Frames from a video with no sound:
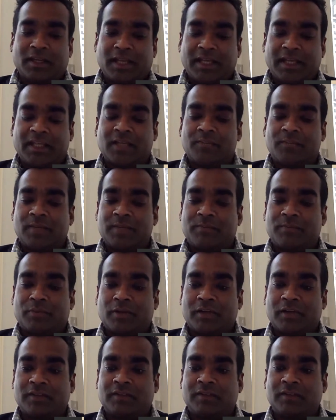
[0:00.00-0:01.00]
it can be
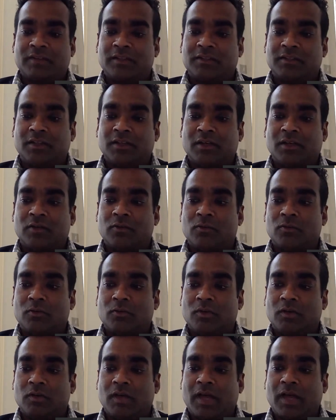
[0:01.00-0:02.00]
present, you
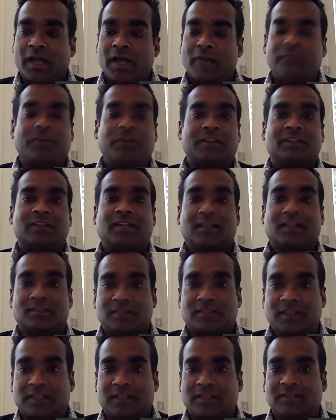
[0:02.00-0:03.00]
know, how
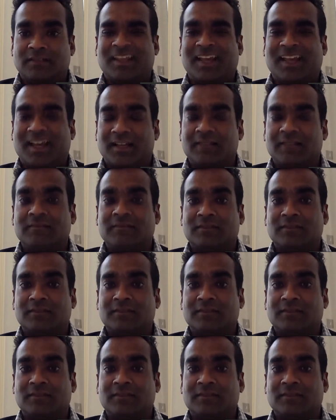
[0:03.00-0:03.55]
fantastic is that?